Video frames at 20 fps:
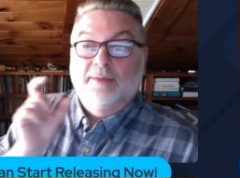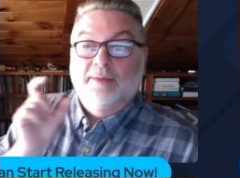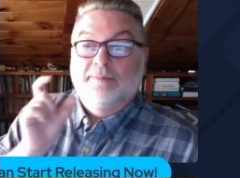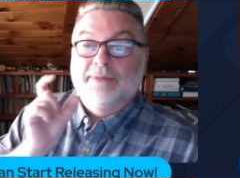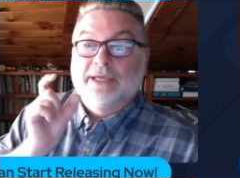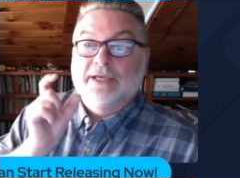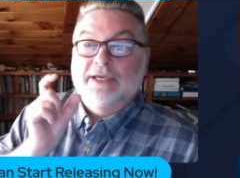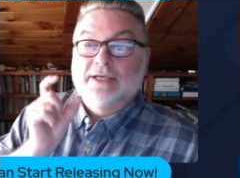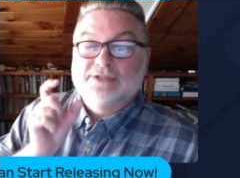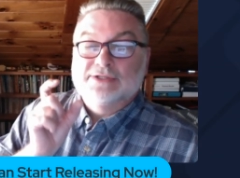
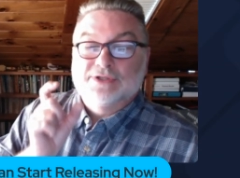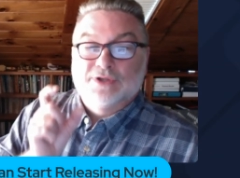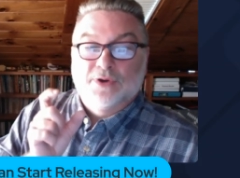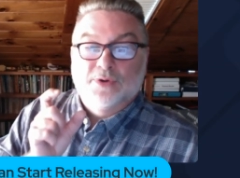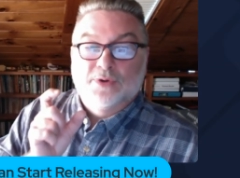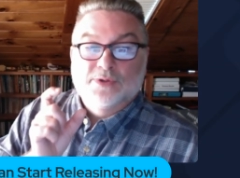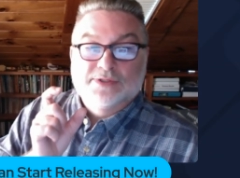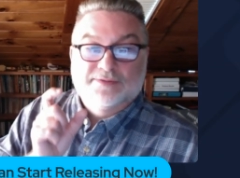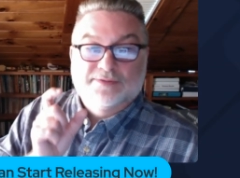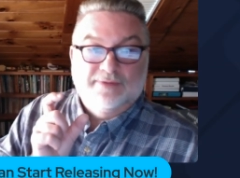because
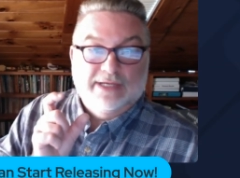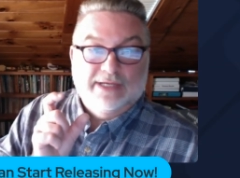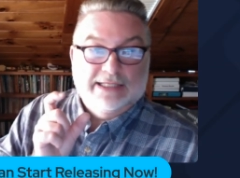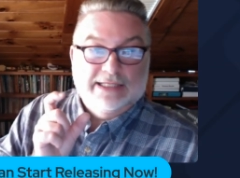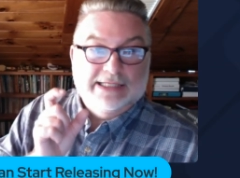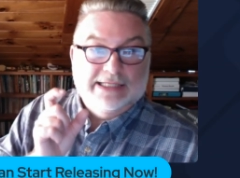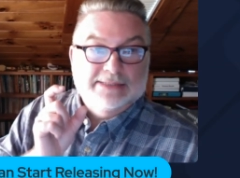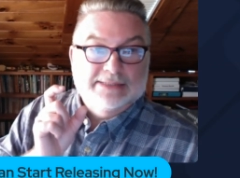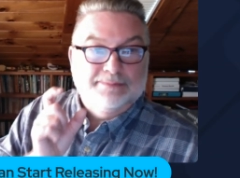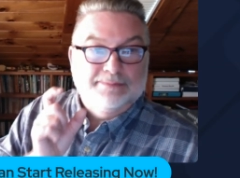those
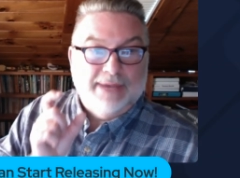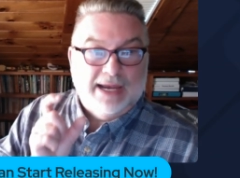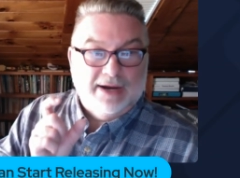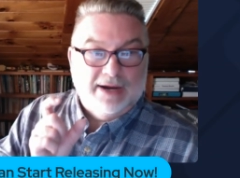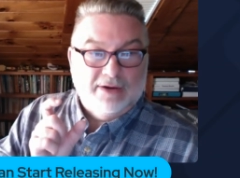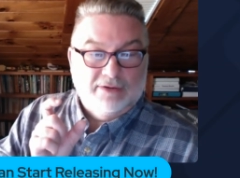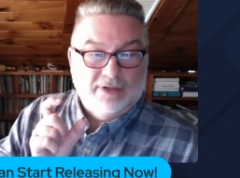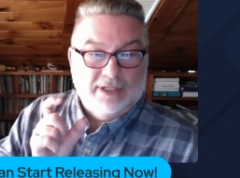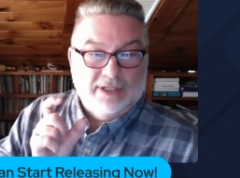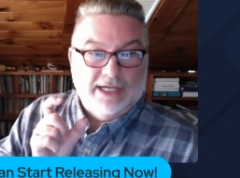feelings
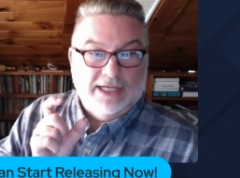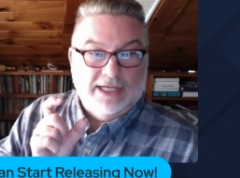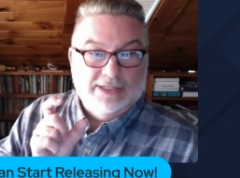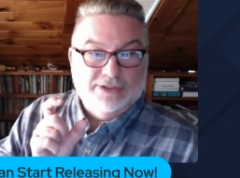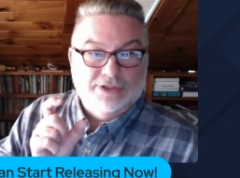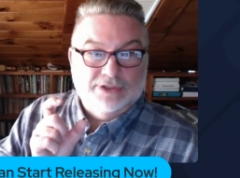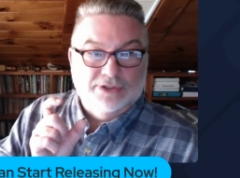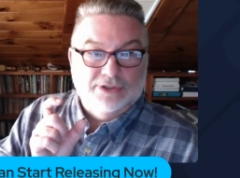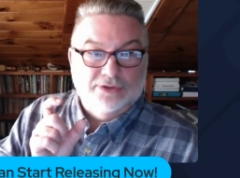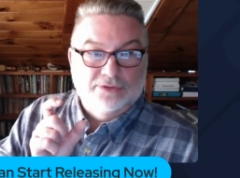
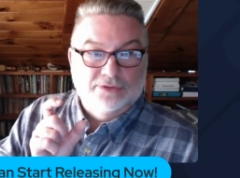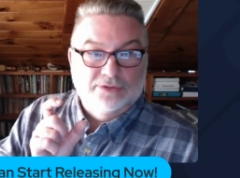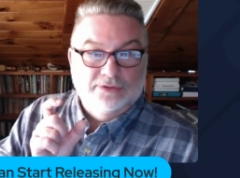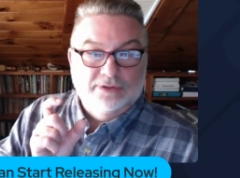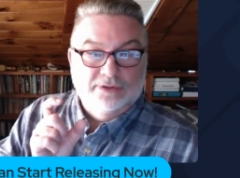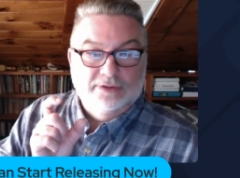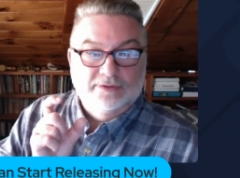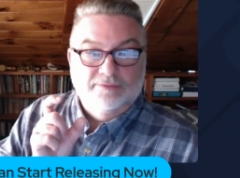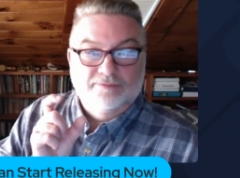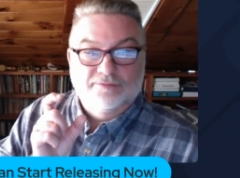paralyze you
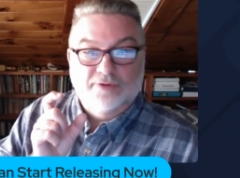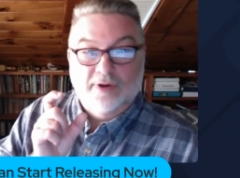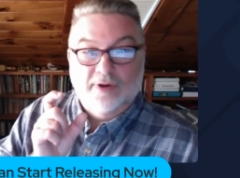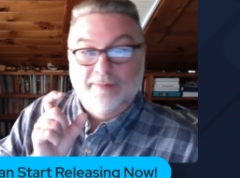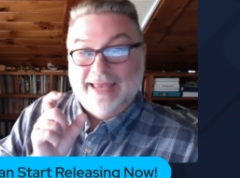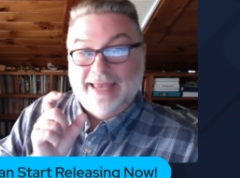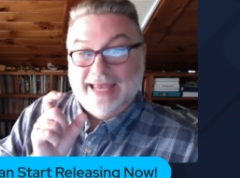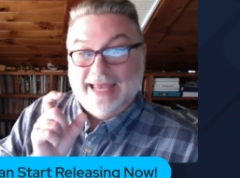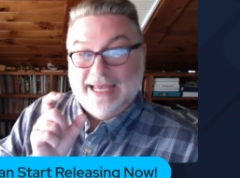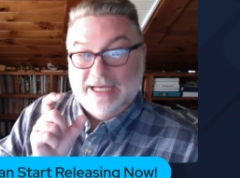
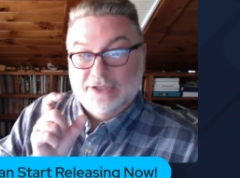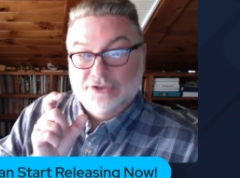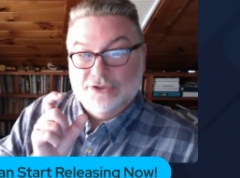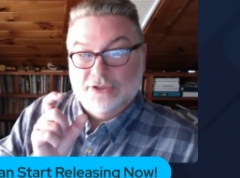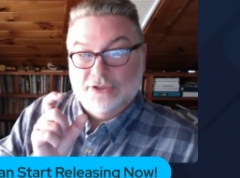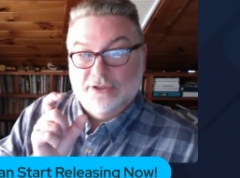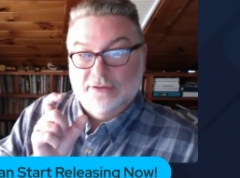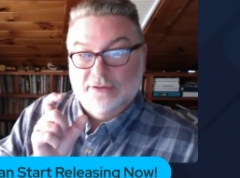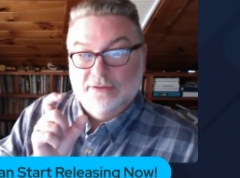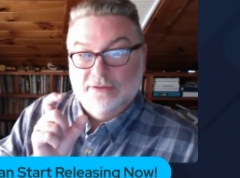from
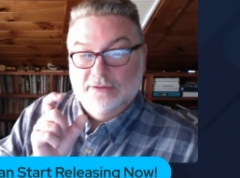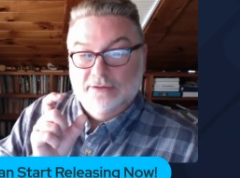action